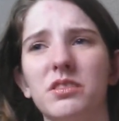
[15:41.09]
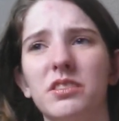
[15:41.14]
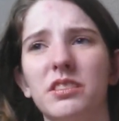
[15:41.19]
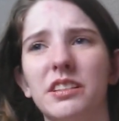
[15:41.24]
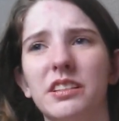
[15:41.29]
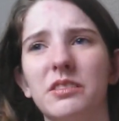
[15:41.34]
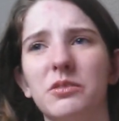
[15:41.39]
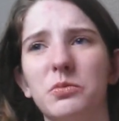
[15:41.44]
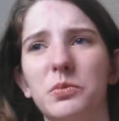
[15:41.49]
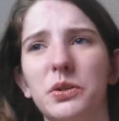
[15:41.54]

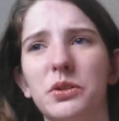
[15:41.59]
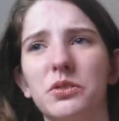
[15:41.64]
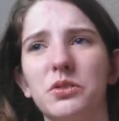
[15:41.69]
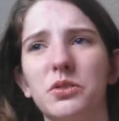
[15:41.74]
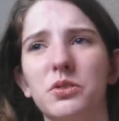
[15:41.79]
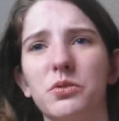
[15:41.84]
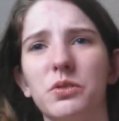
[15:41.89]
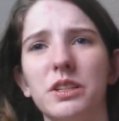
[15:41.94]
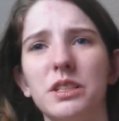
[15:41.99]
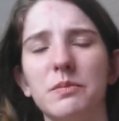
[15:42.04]
like, weird
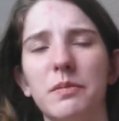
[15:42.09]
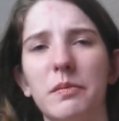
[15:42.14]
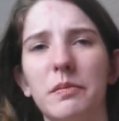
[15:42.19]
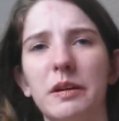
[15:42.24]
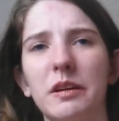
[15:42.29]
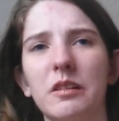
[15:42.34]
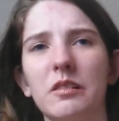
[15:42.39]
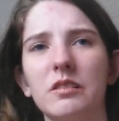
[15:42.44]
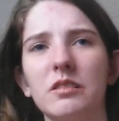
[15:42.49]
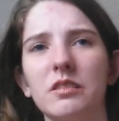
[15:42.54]
stories about
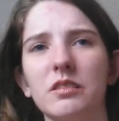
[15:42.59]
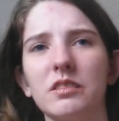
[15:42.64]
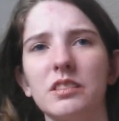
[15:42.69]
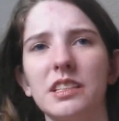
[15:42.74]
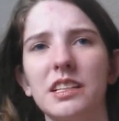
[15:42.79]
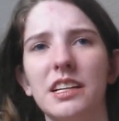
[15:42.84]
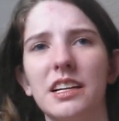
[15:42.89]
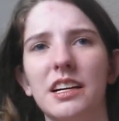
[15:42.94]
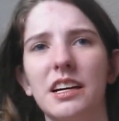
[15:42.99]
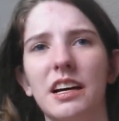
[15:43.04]
my dolls.